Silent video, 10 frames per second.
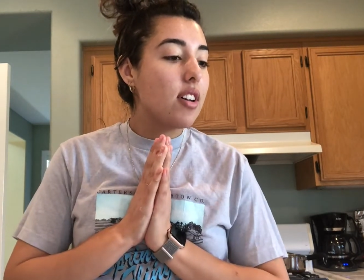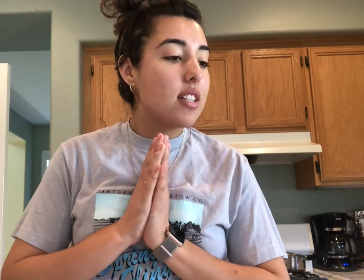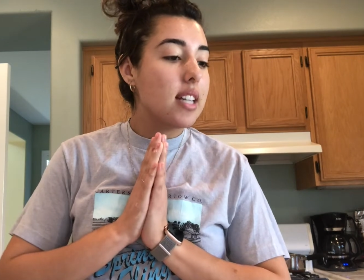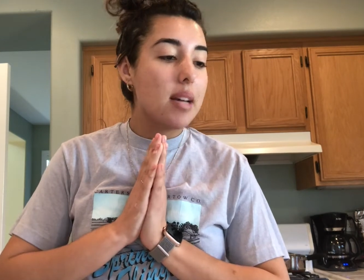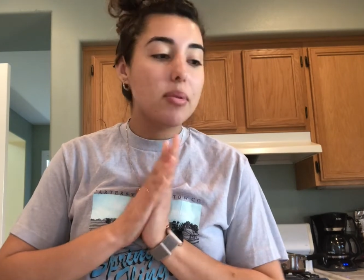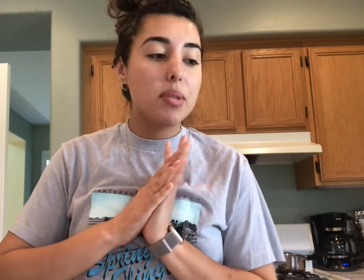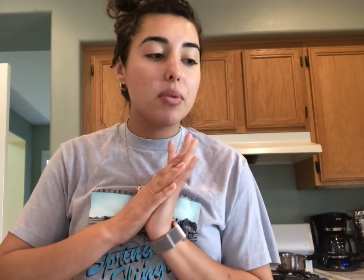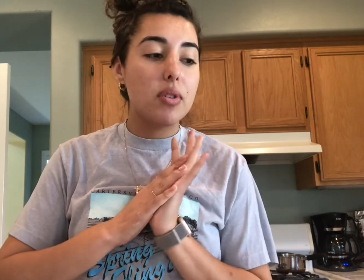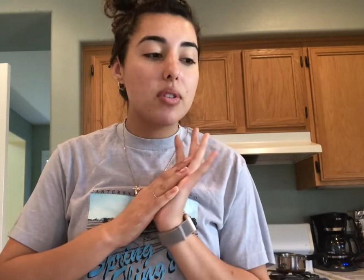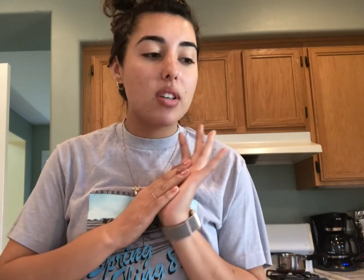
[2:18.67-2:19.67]

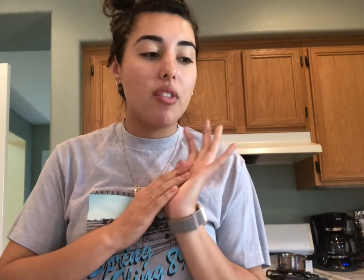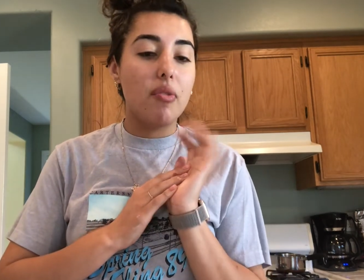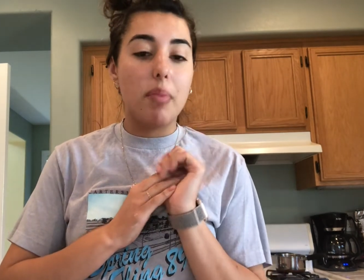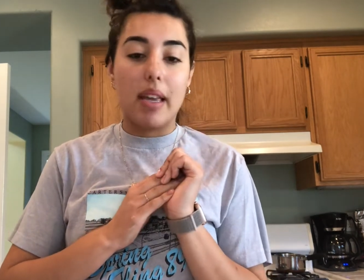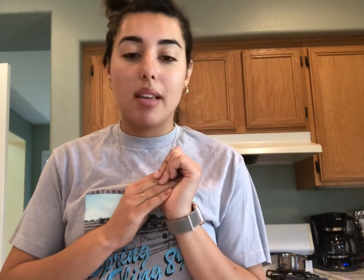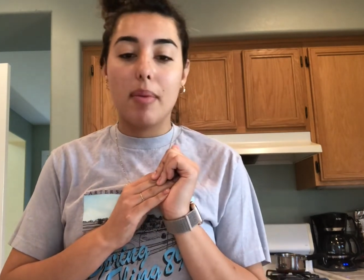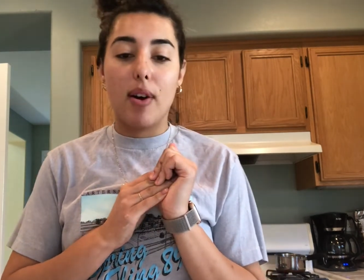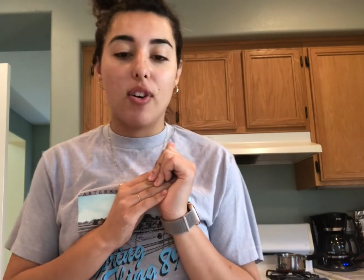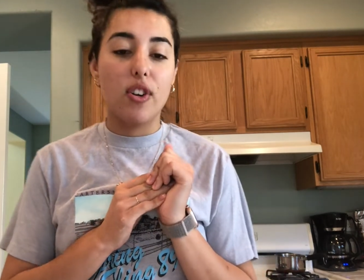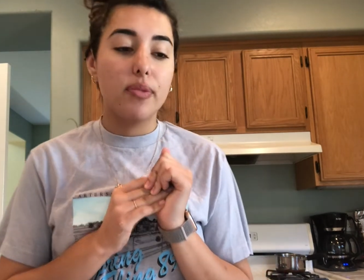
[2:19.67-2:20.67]
tablespoons of baking
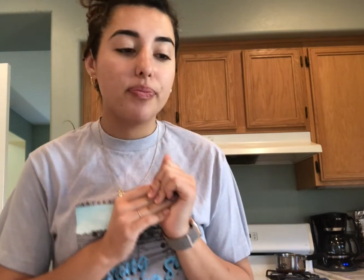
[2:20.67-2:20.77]
powder.